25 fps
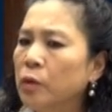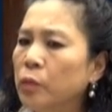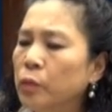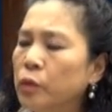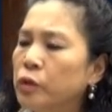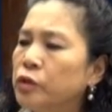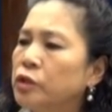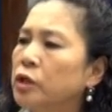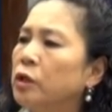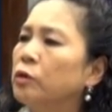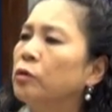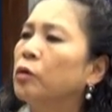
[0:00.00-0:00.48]

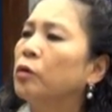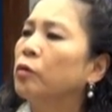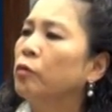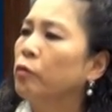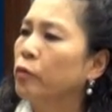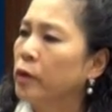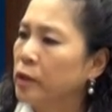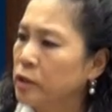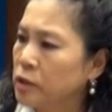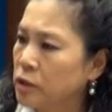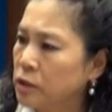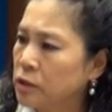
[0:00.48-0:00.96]
which are not
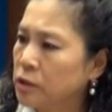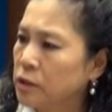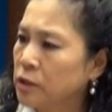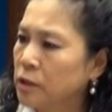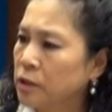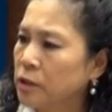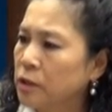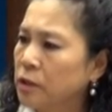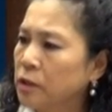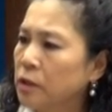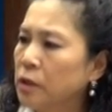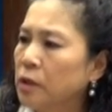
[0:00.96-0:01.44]

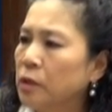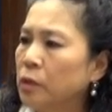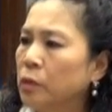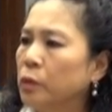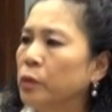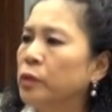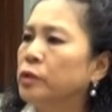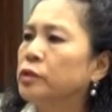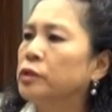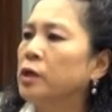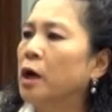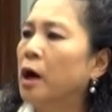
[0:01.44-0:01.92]
registered,
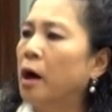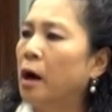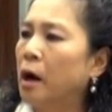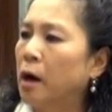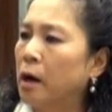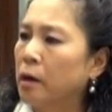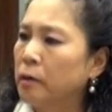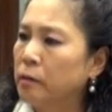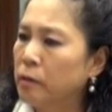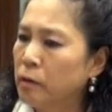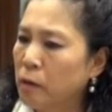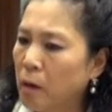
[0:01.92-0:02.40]
which
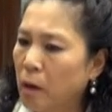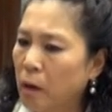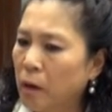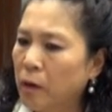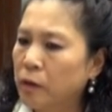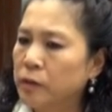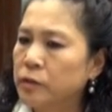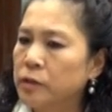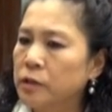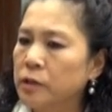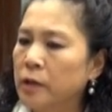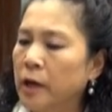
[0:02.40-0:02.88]
are
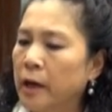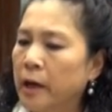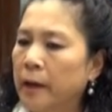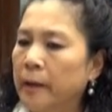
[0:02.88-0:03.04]
not